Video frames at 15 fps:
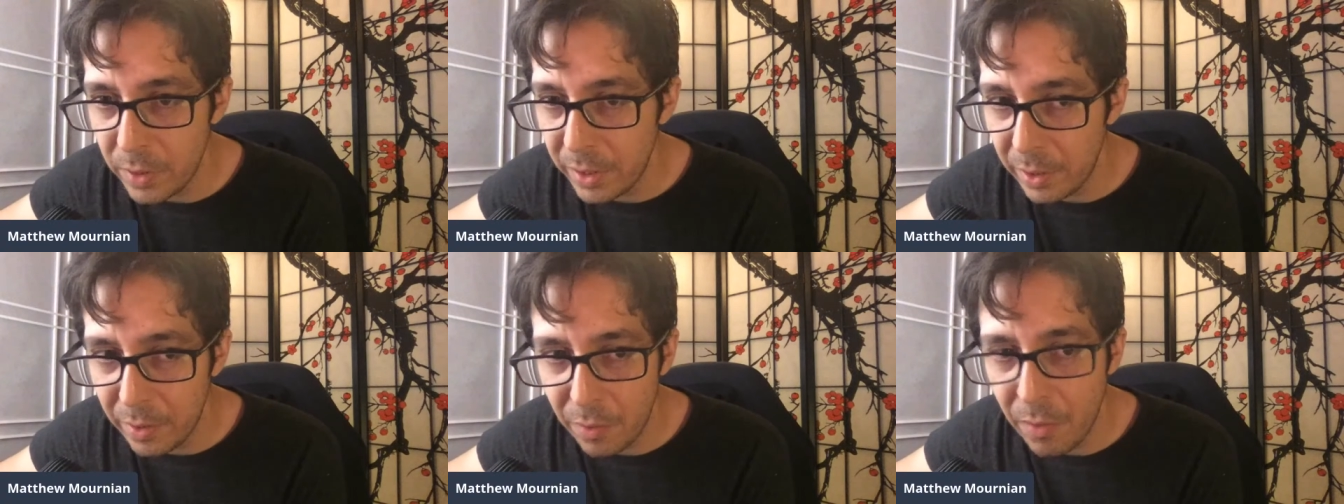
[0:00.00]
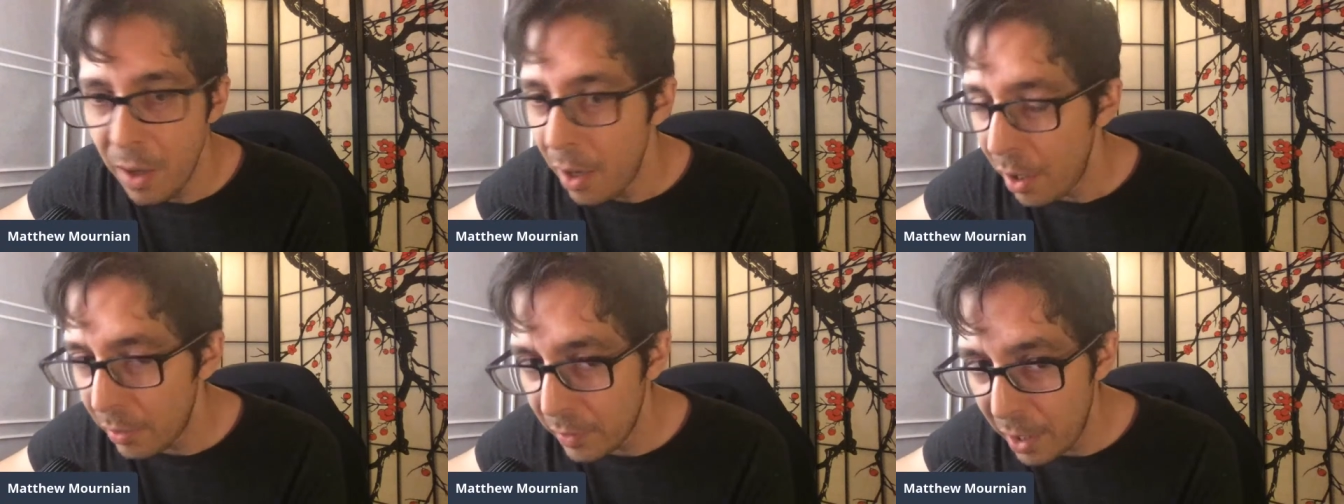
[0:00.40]

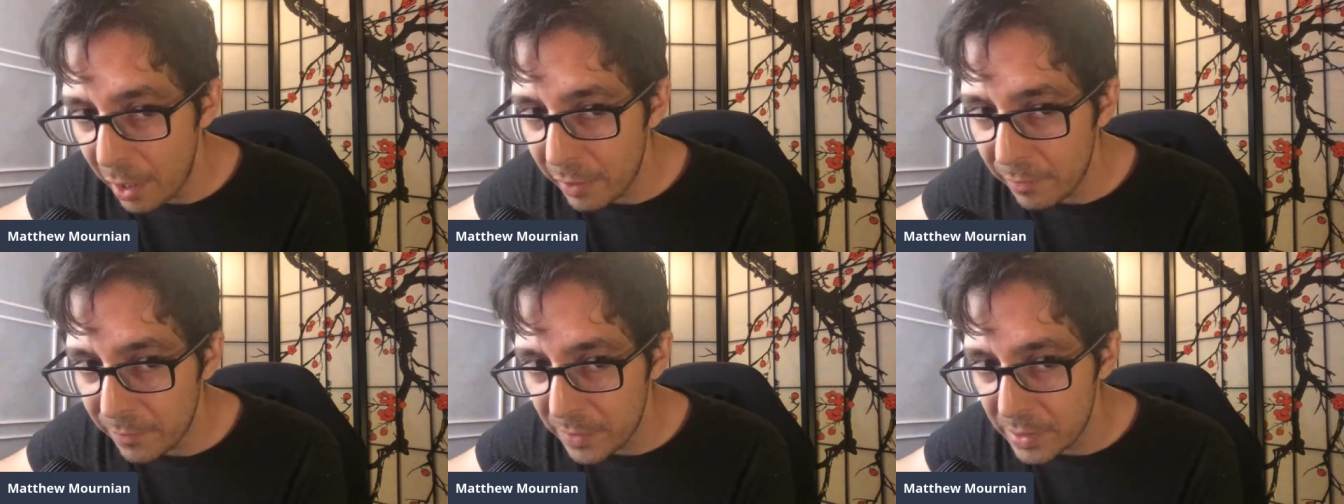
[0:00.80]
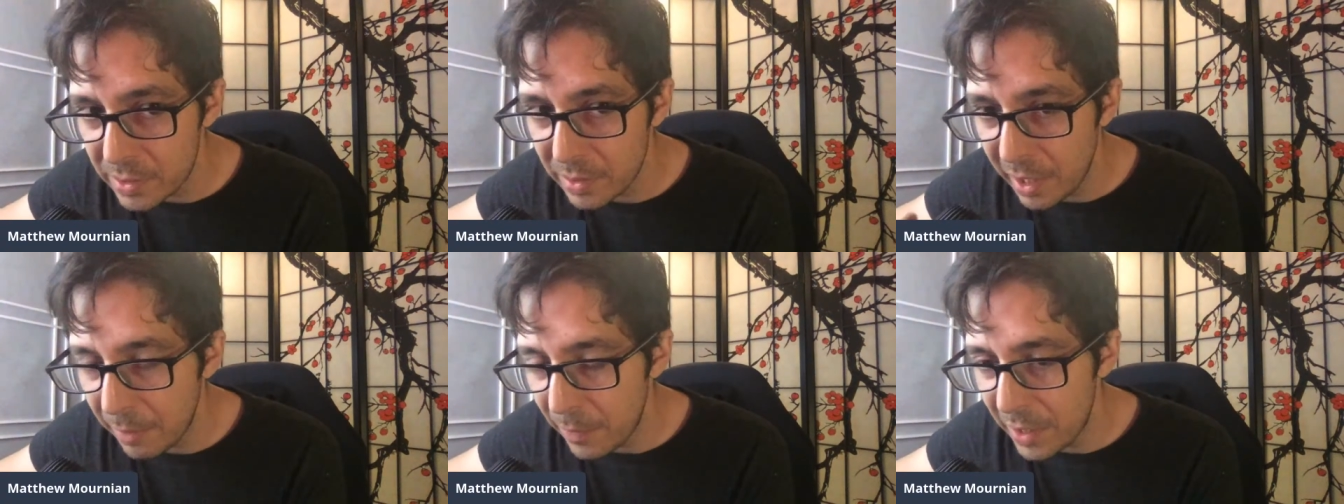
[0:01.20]
a lot of us,
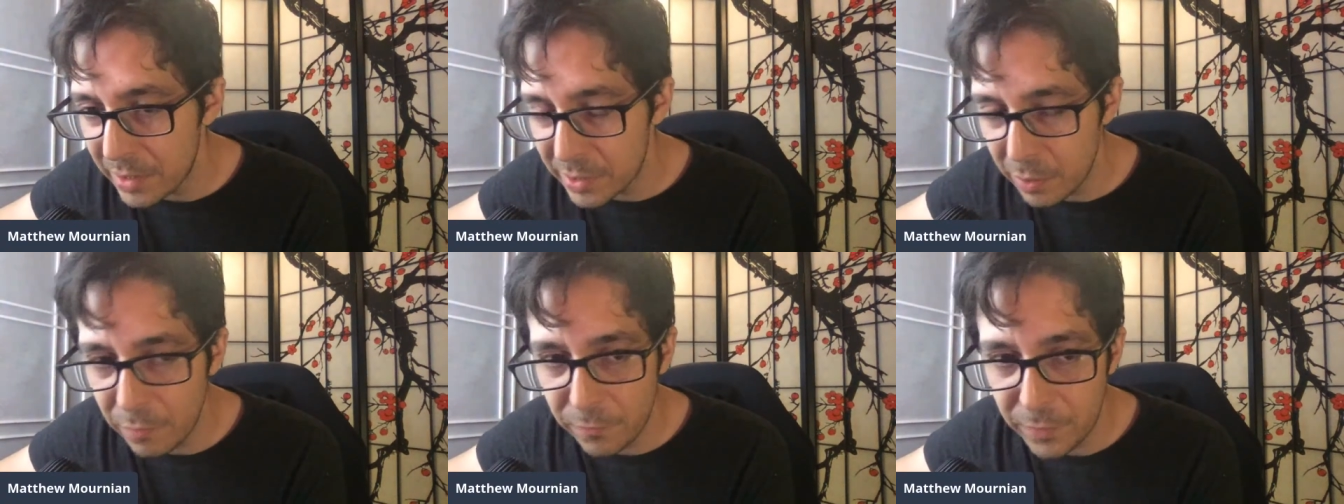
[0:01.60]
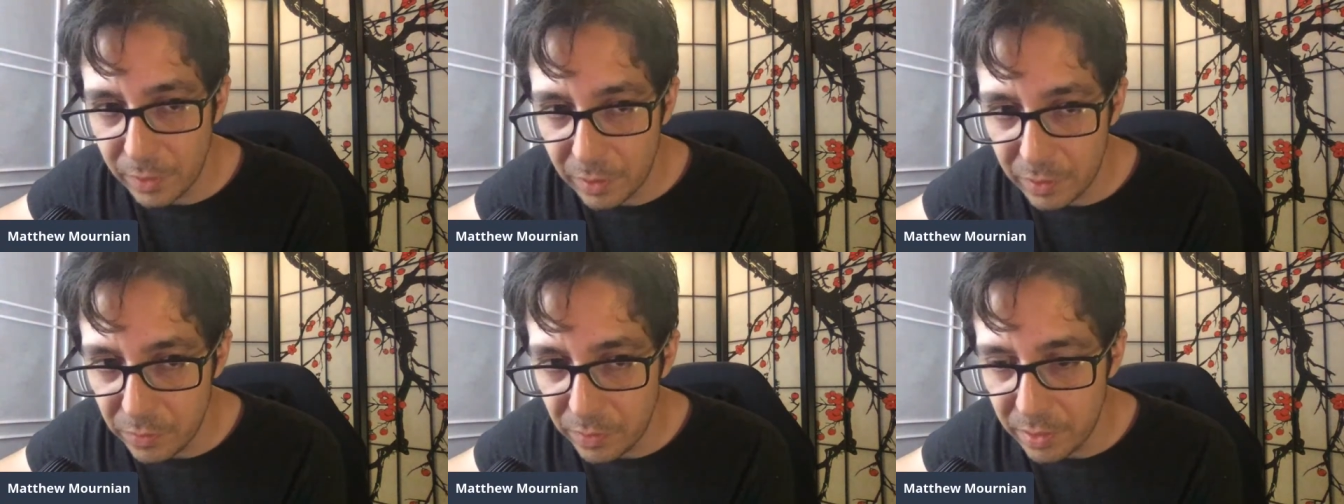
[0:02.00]
like myself
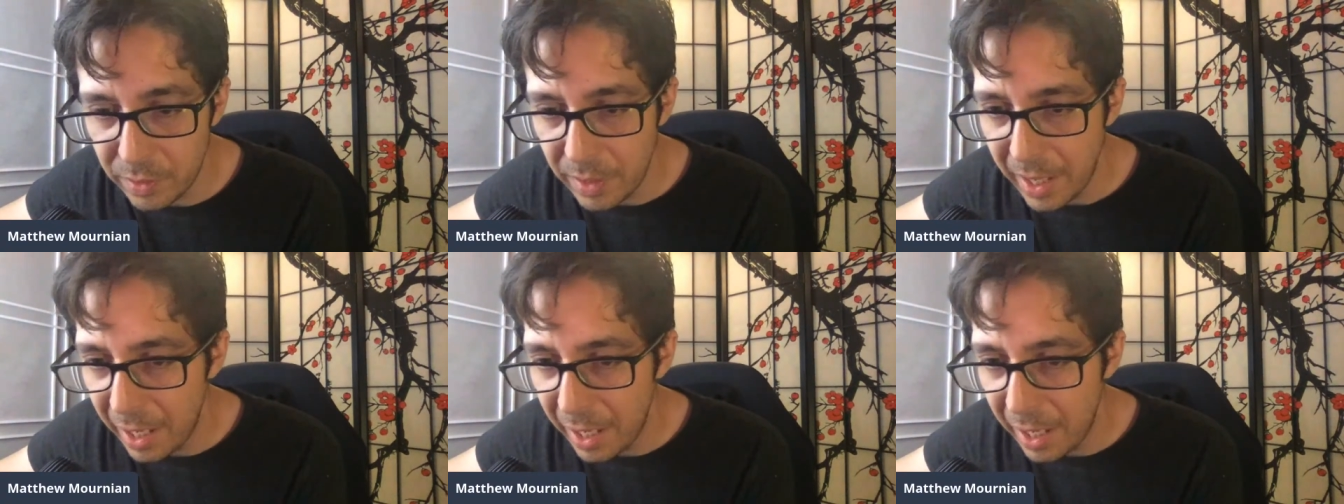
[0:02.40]
included,